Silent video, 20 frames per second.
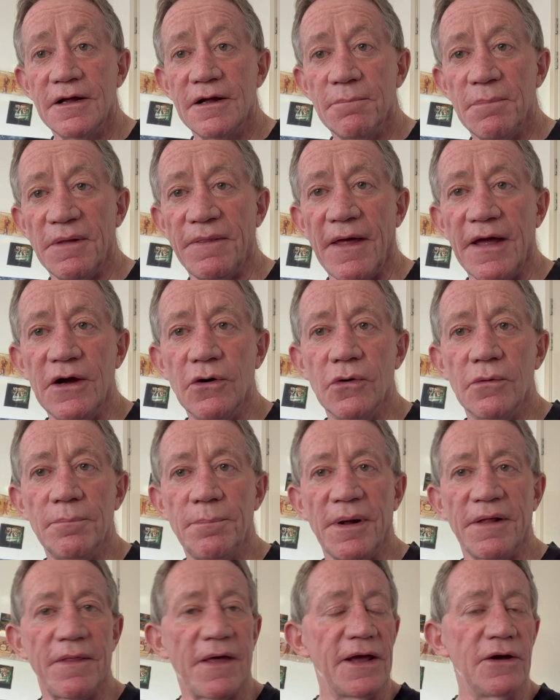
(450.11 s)
But they
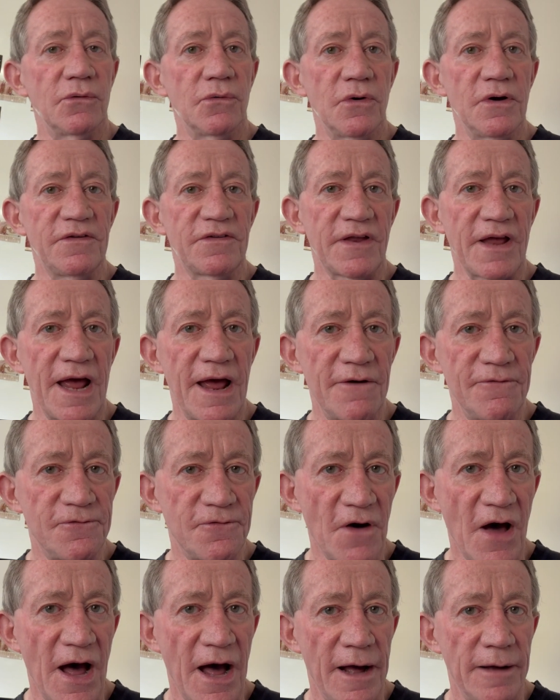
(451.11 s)
always have
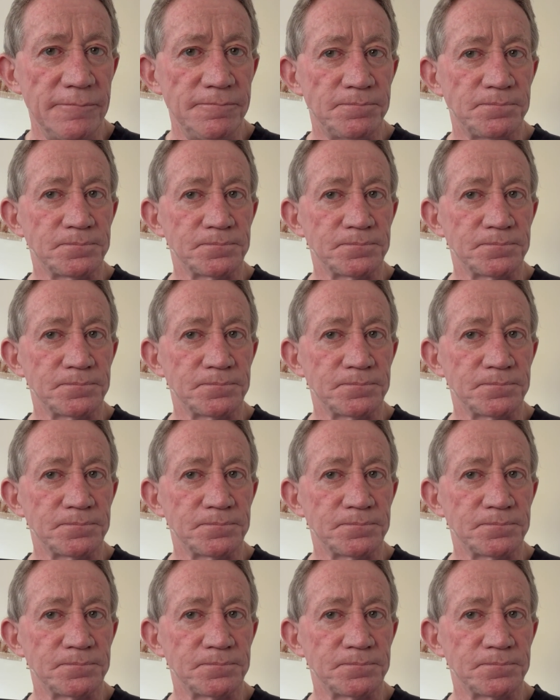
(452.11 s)
can